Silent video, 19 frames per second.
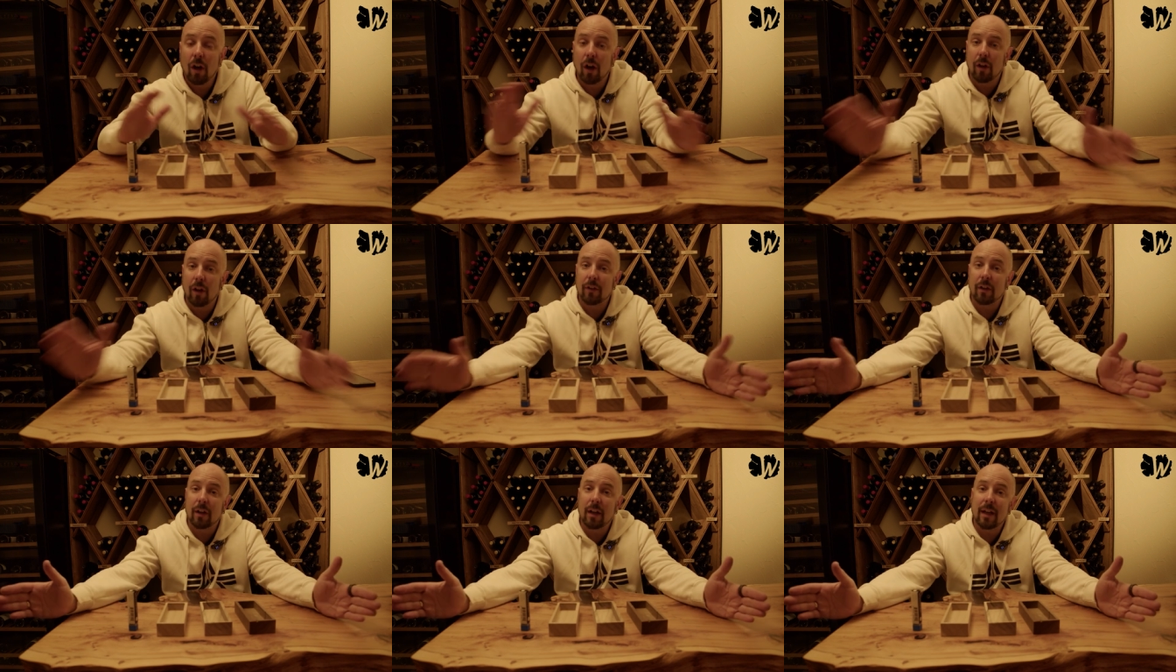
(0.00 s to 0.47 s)

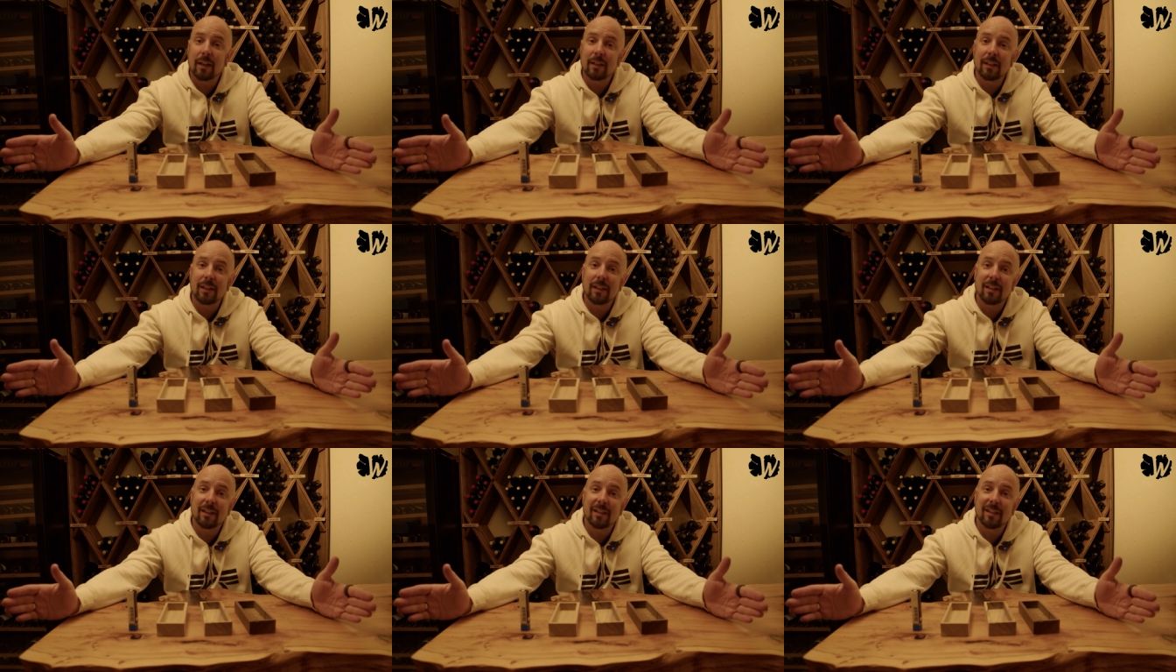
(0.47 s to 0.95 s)
other
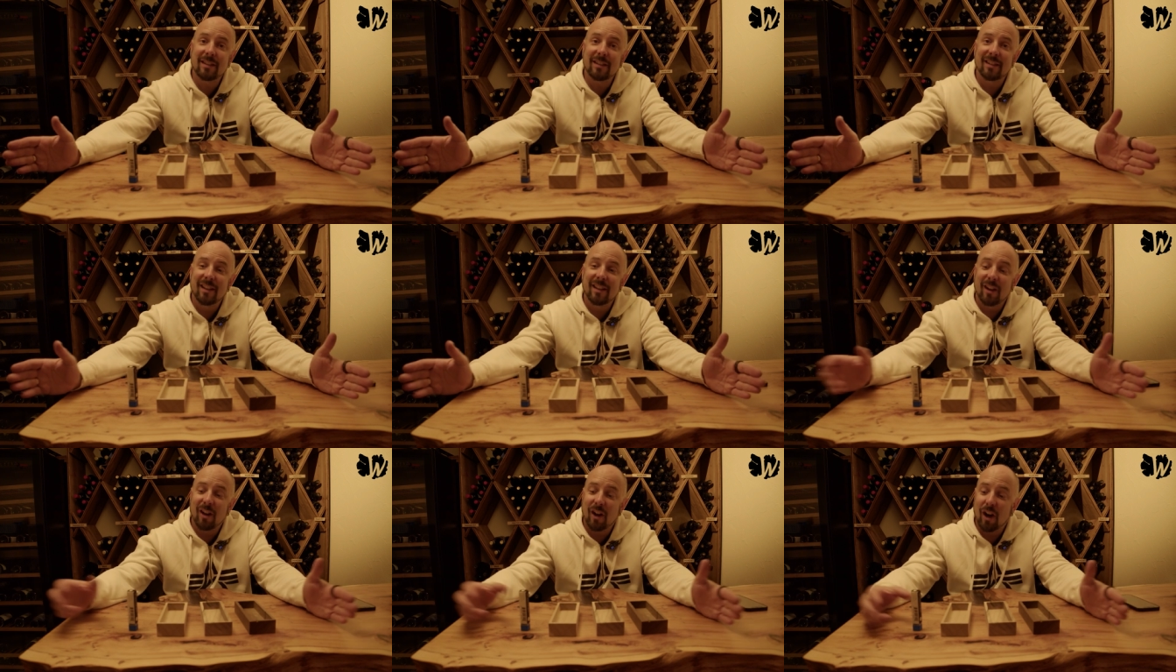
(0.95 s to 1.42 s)

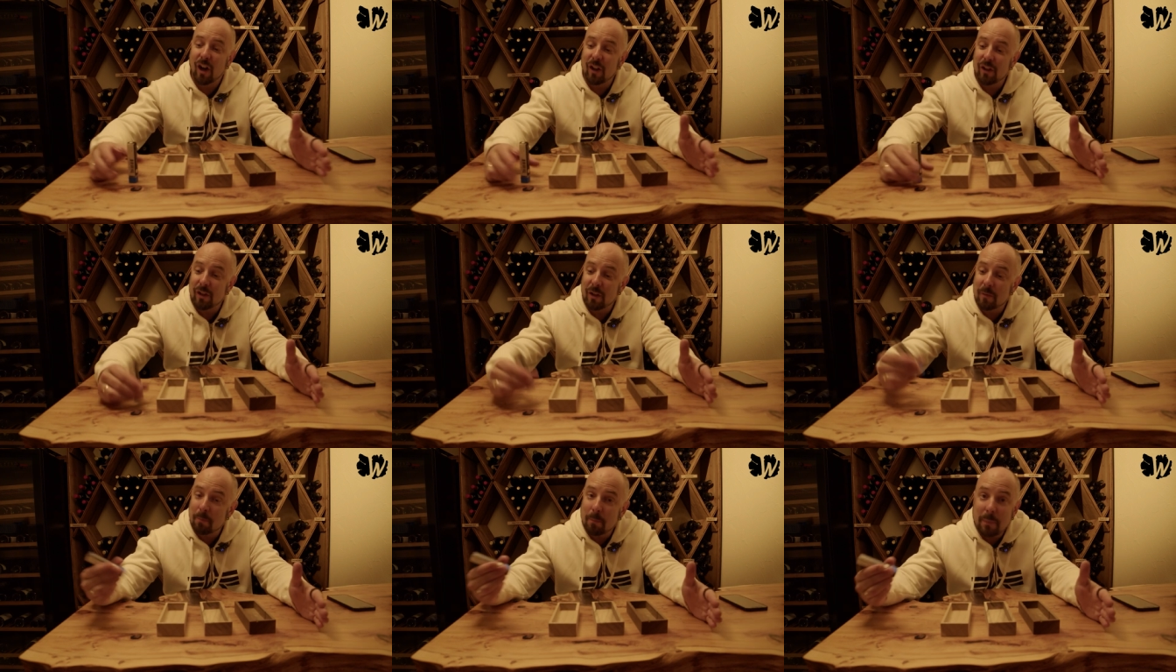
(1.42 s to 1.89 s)
ideas,
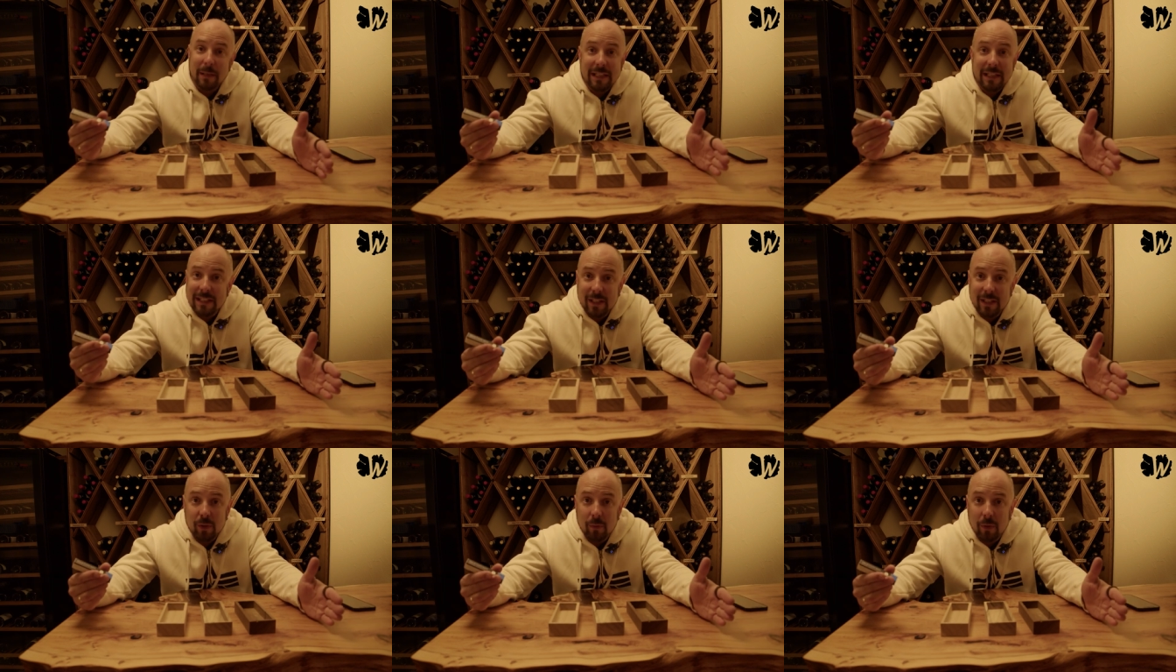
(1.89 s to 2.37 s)
other
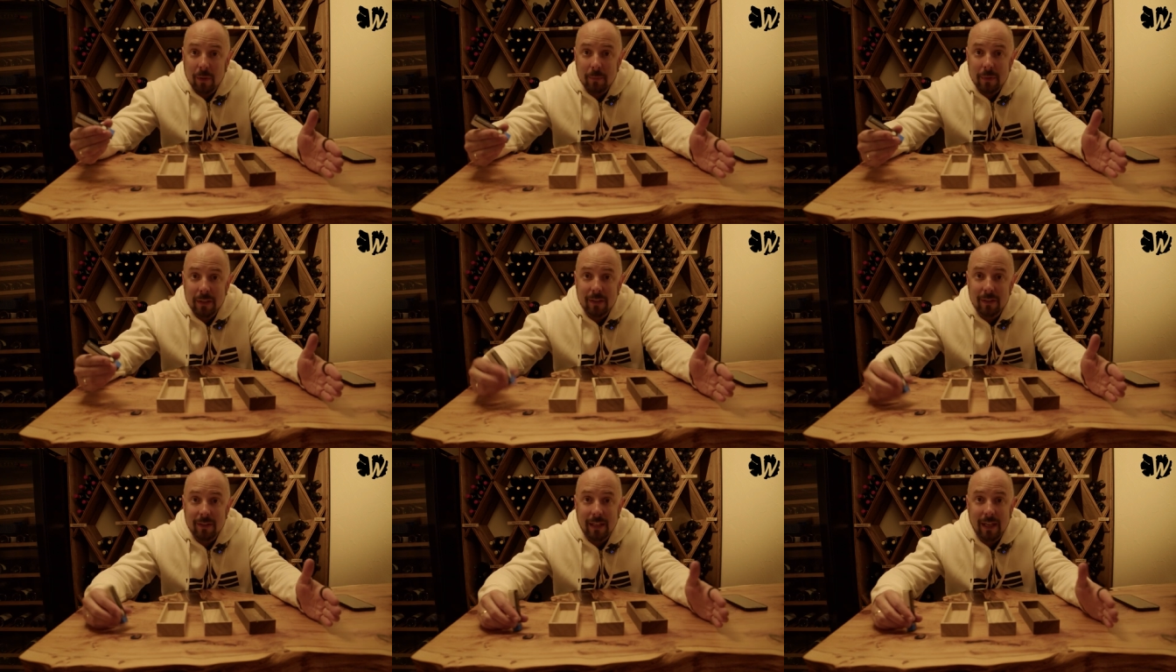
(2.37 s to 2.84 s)
bits you want
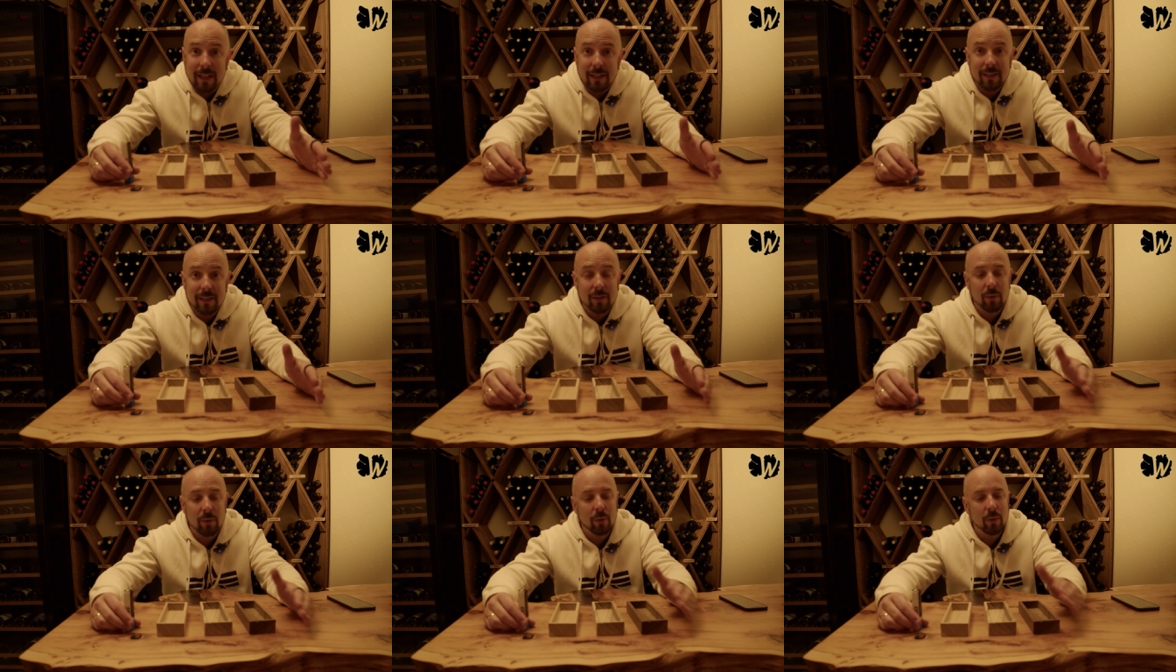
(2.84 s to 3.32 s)
me to
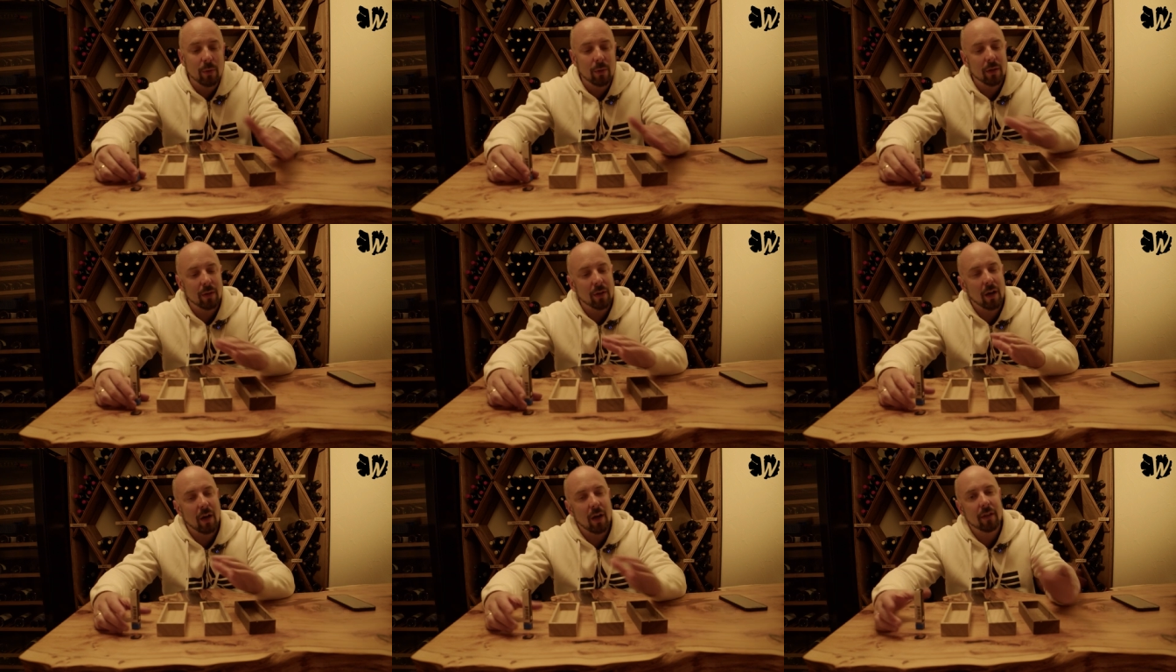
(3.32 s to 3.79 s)
test,
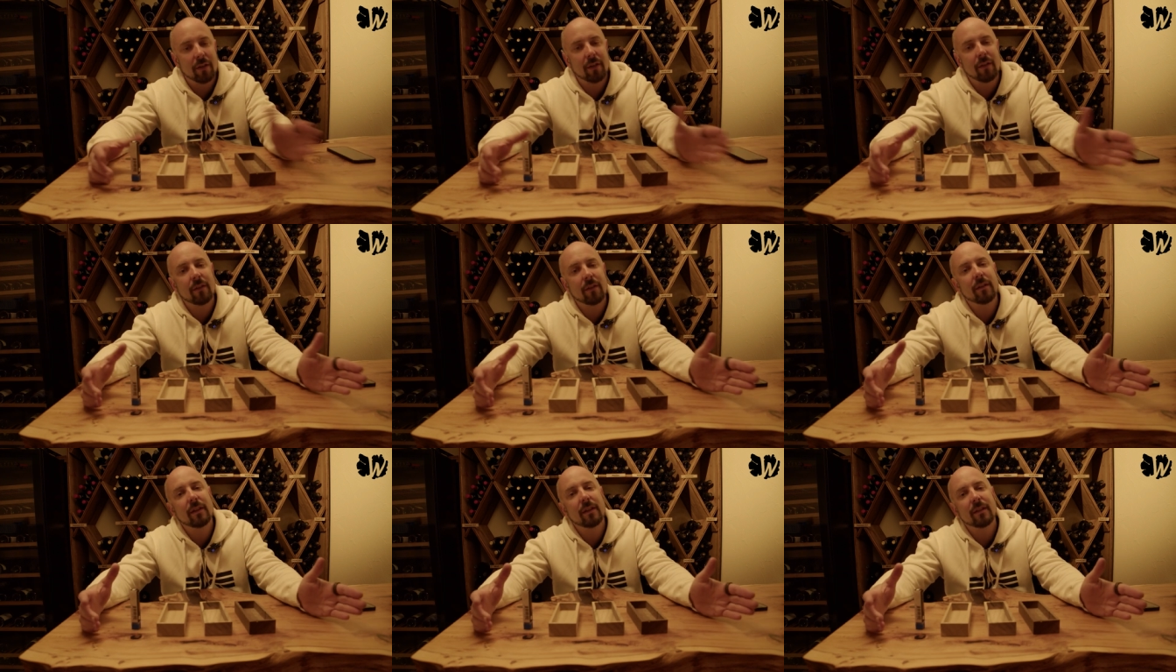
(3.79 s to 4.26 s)
or
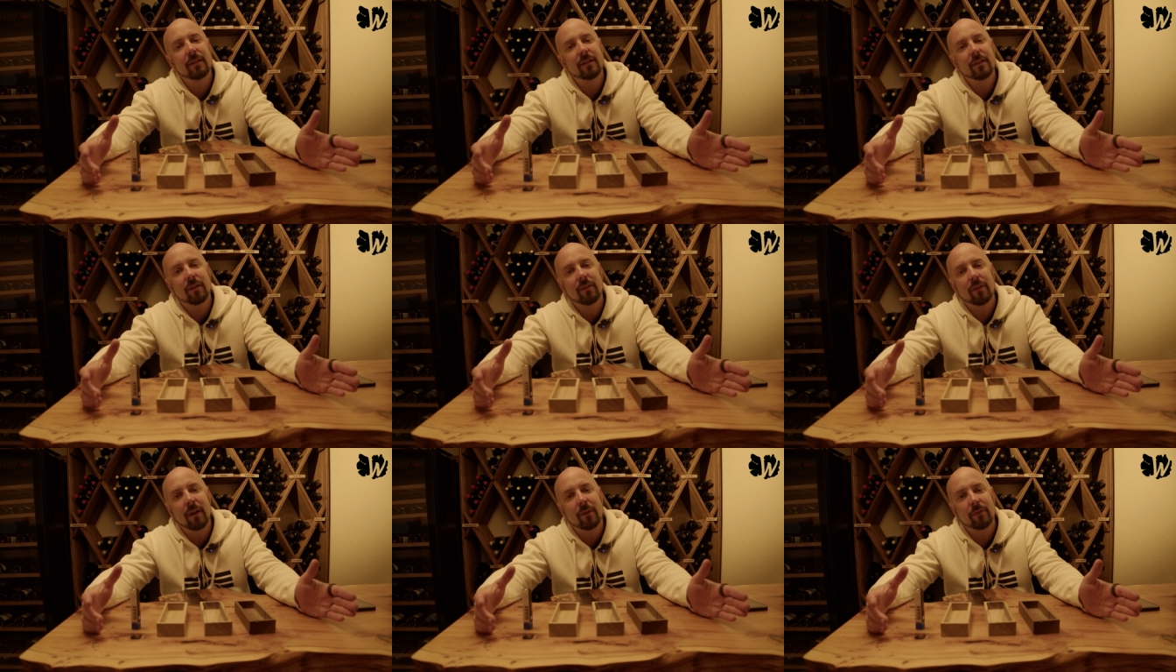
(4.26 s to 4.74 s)
other things
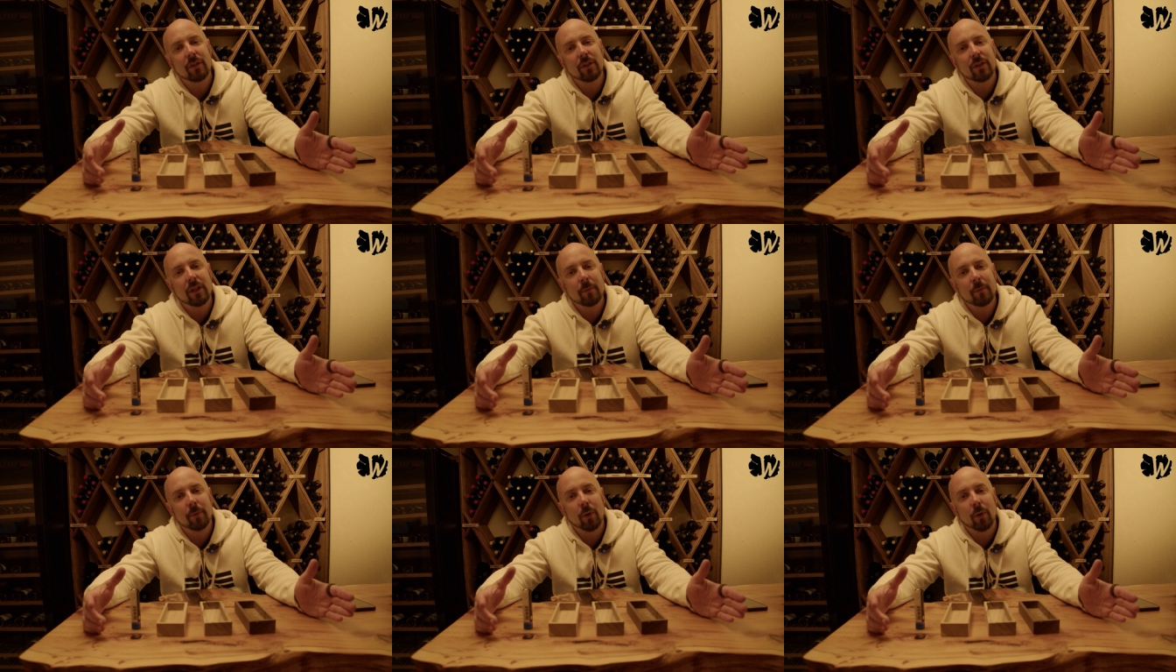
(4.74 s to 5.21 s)
around the
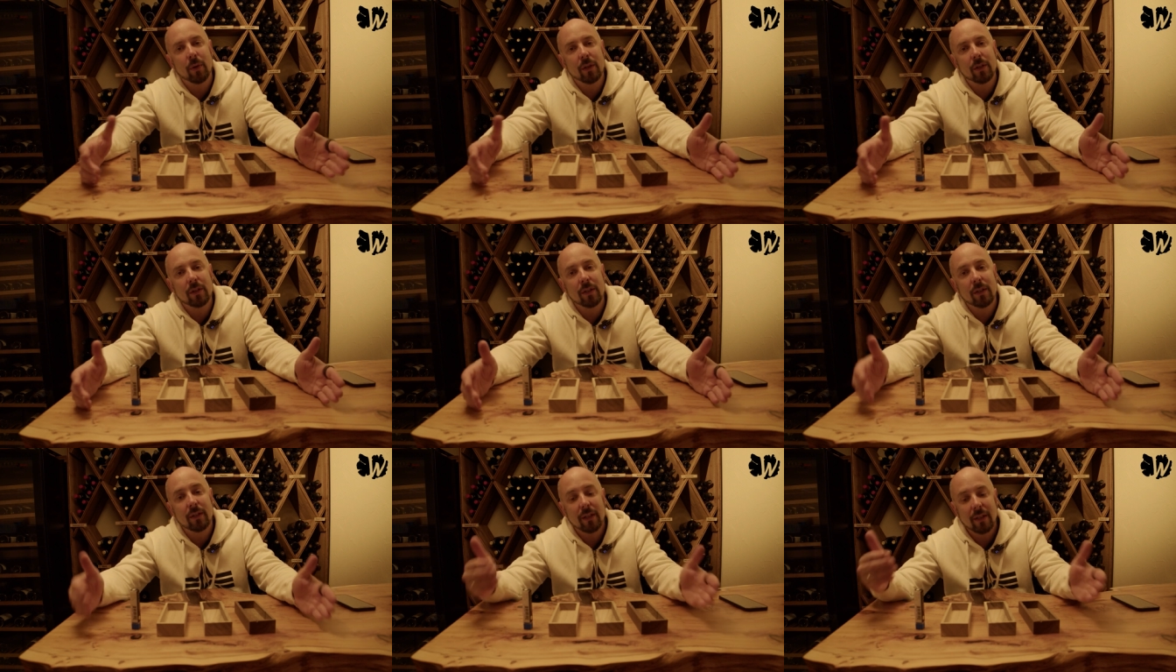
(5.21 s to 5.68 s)
shaper
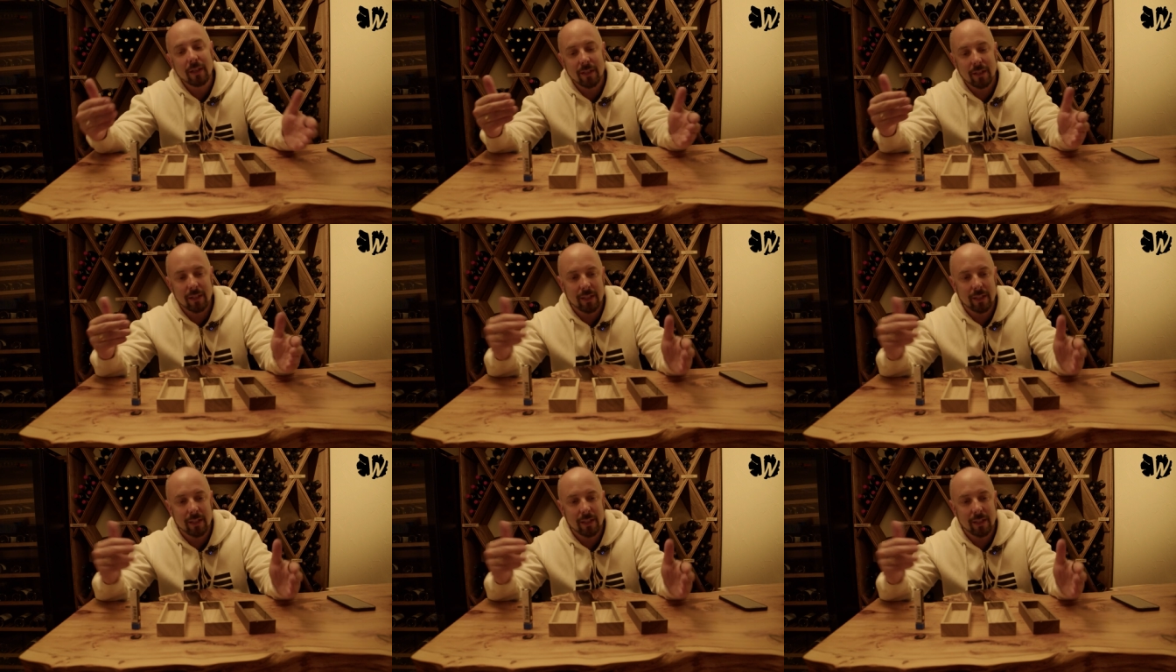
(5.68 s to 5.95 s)
origin,